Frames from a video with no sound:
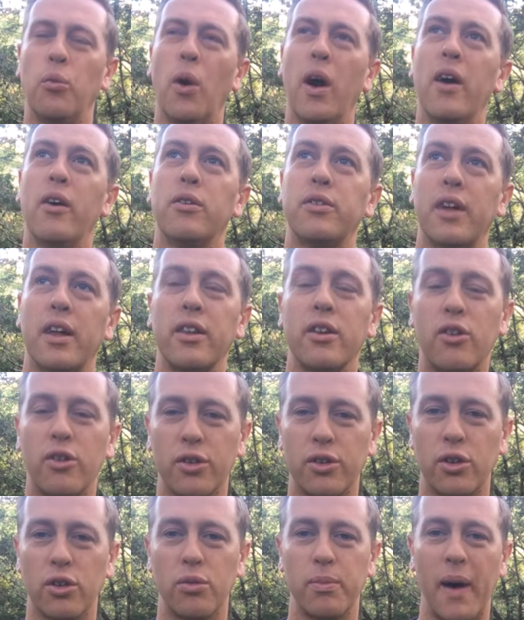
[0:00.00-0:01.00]
Whereas other
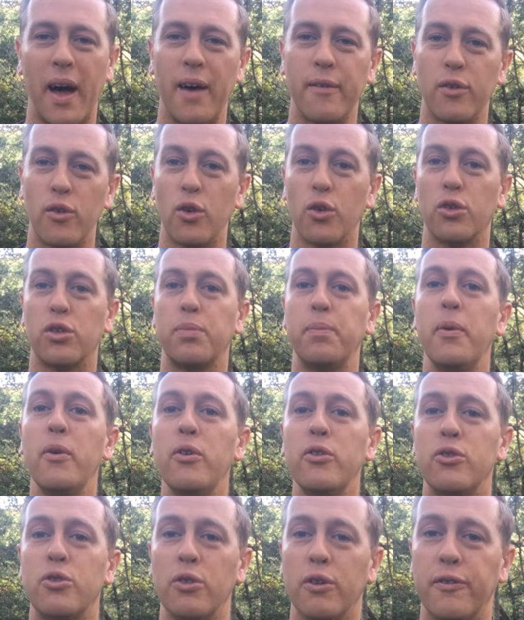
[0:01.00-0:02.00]
crystals may have a real
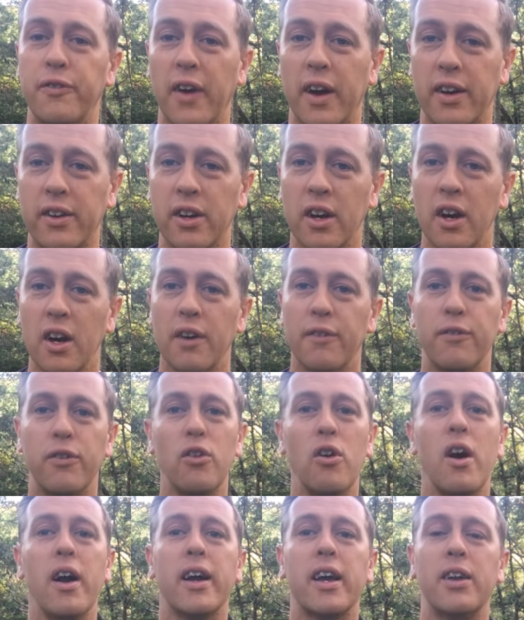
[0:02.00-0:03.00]
spiritual effect,
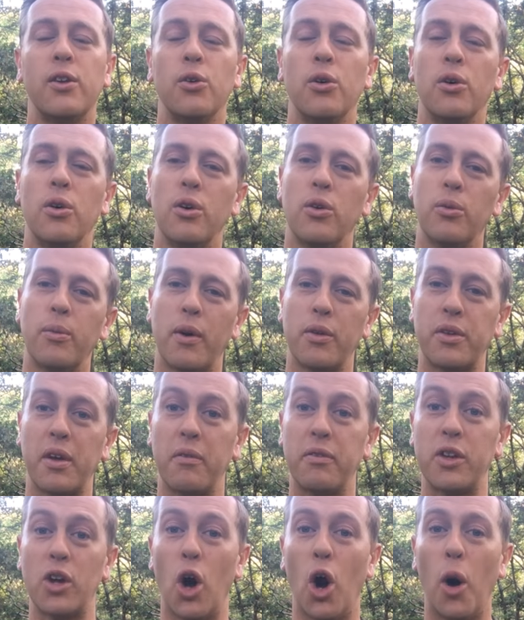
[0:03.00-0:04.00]
fluorite can almost
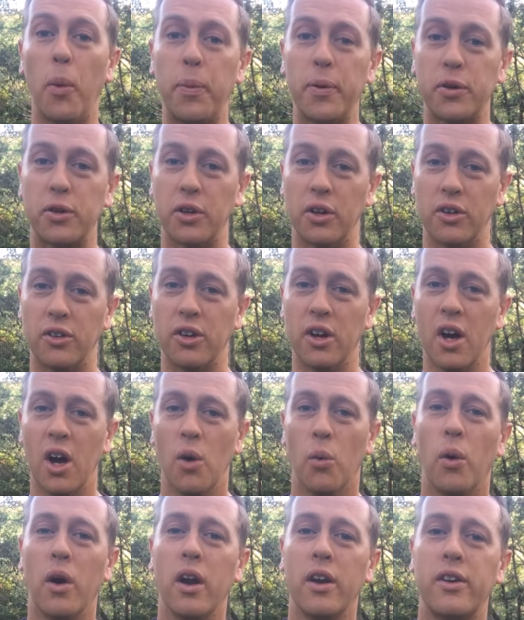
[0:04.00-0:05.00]
have the opposite.
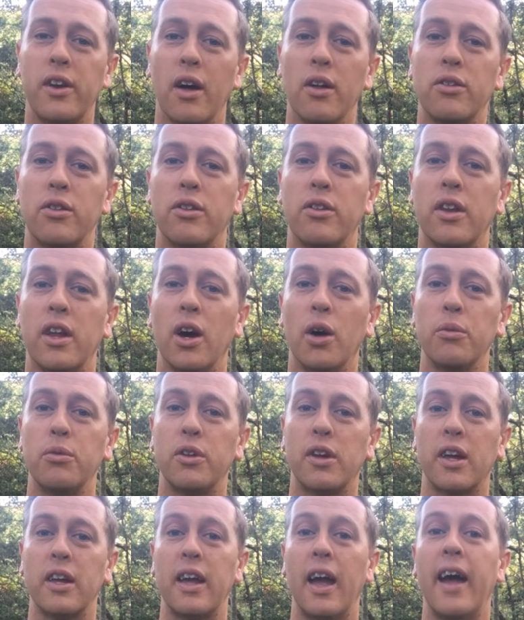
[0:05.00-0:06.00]
What it does is it
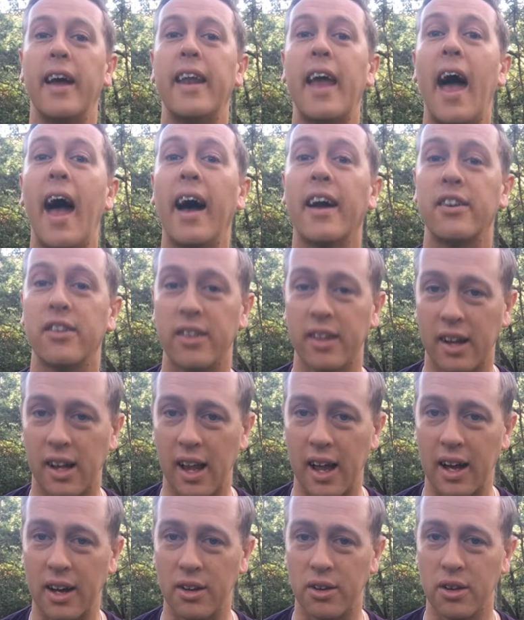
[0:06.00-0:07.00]
helps you get your head out of the
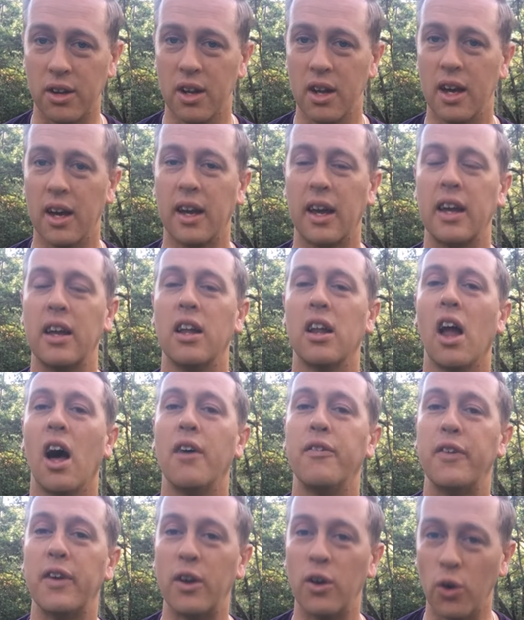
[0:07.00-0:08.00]
clouds and get your
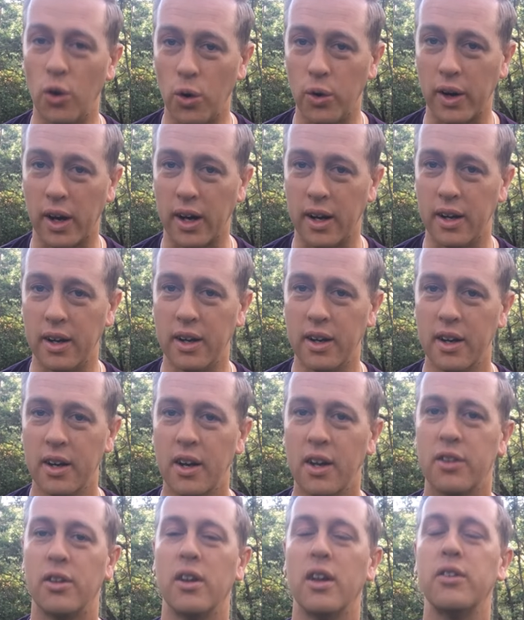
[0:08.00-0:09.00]
life in order.
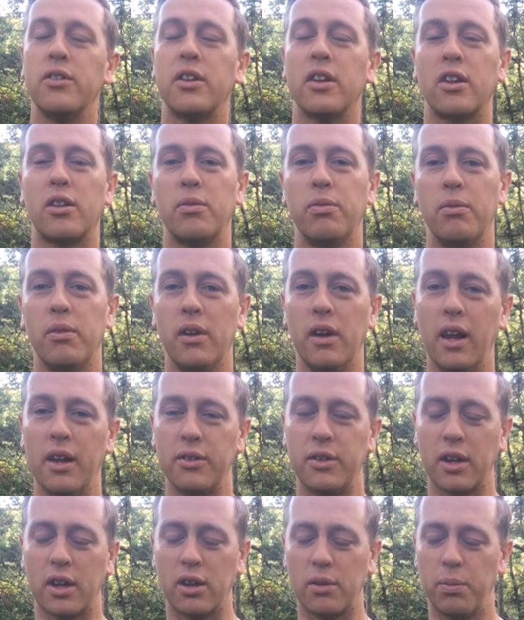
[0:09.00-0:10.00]
So let's
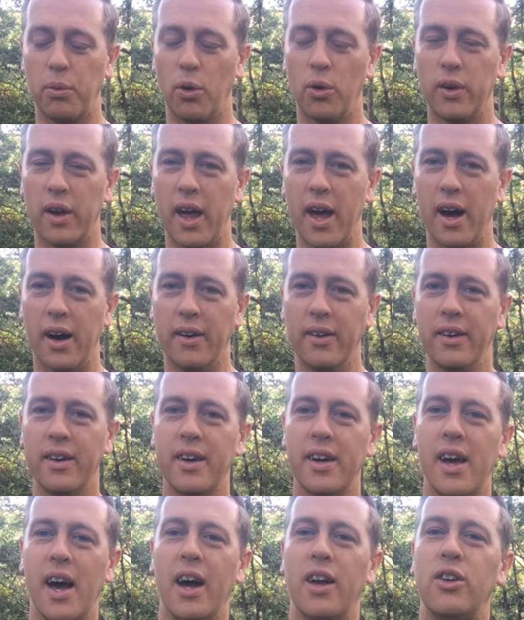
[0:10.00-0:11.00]
explore now
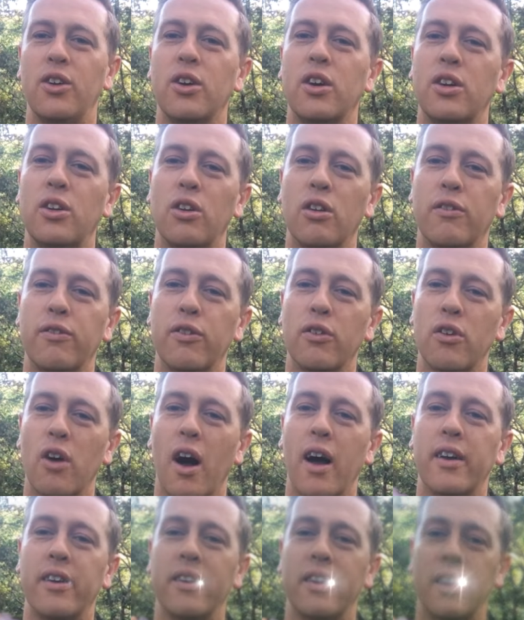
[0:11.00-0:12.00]
how you can use
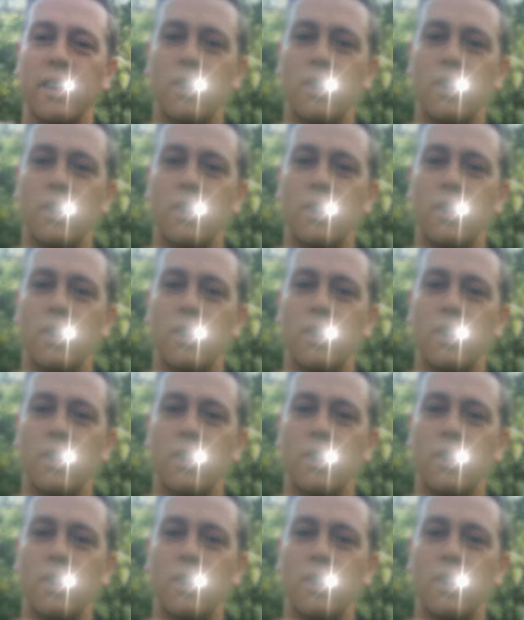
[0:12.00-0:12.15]
fluorite